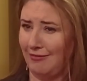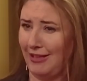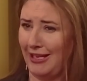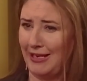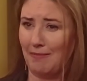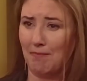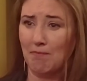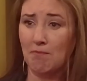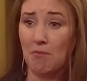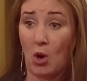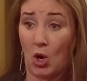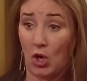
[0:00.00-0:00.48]

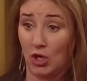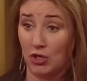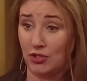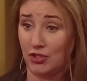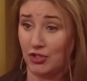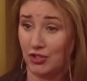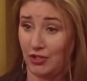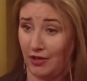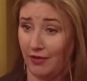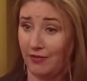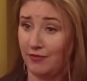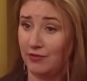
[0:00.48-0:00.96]
like
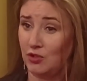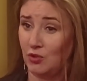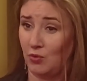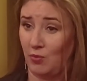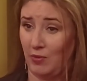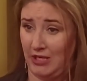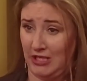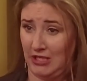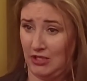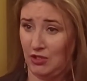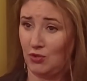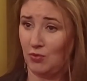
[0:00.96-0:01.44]
March of
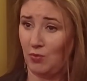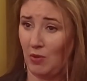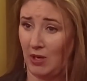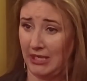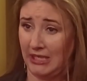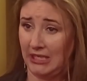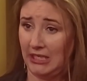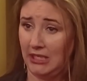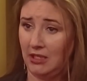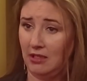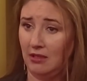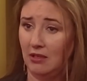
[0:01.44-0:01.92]

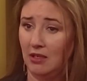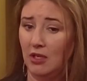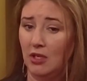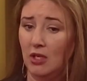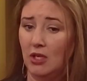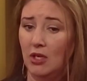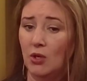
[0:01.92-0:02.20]
2020,